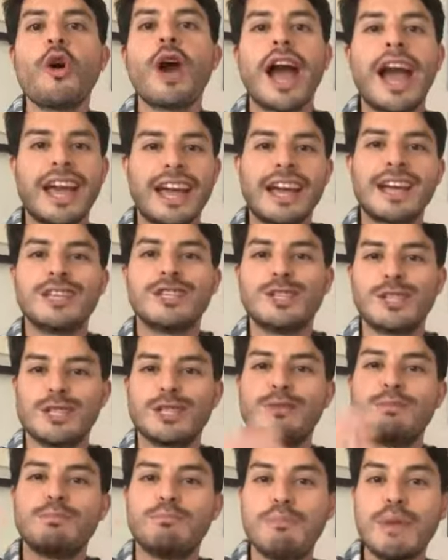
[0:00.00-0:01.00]
I can
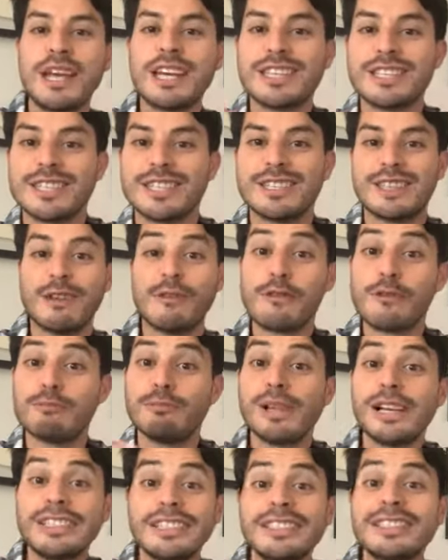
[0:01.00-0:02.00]
just mix different
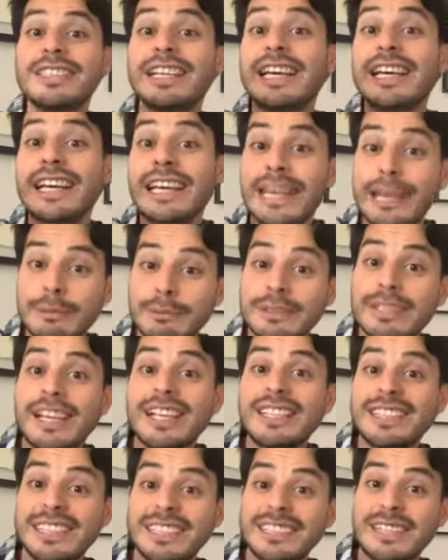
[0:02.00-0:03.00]
places and keep
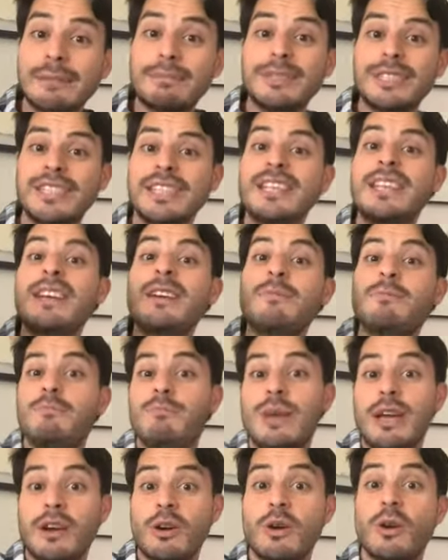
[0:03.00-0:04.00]
selling the same tea in
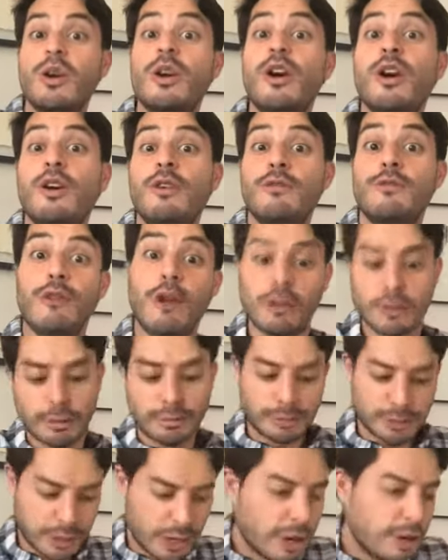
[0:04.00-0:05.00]
bigger
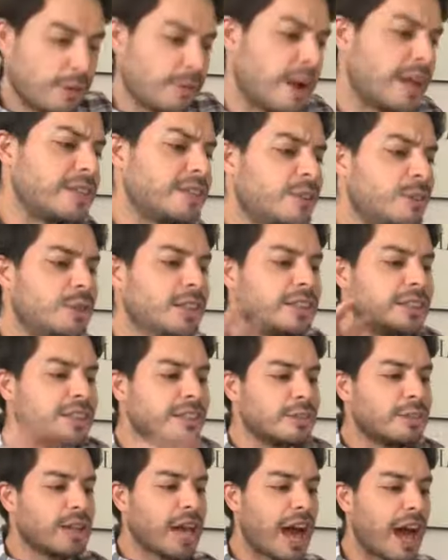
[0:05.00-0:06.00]
volumes, right? So this
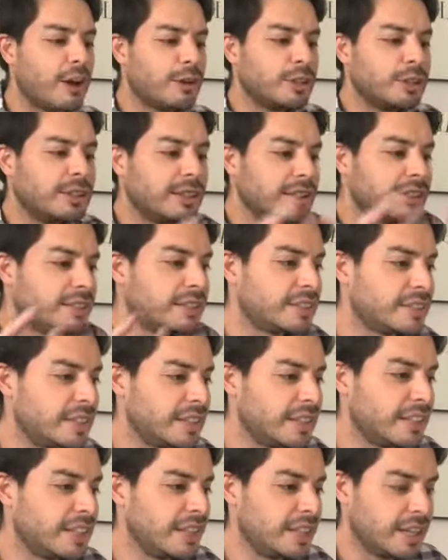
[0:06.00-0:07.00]
is how this
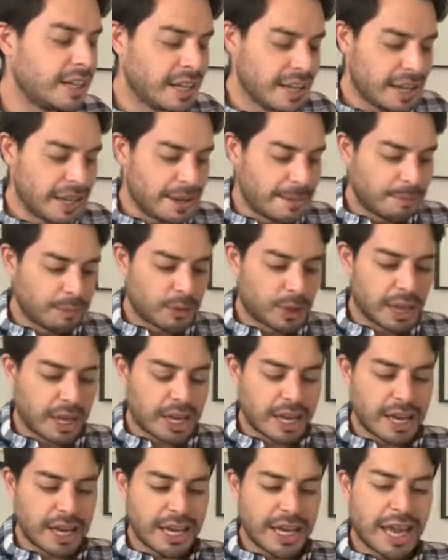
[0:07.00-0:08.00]
tea
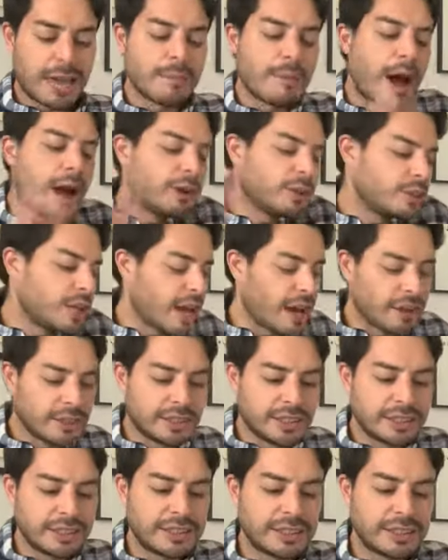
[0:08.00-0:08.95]
came out, how this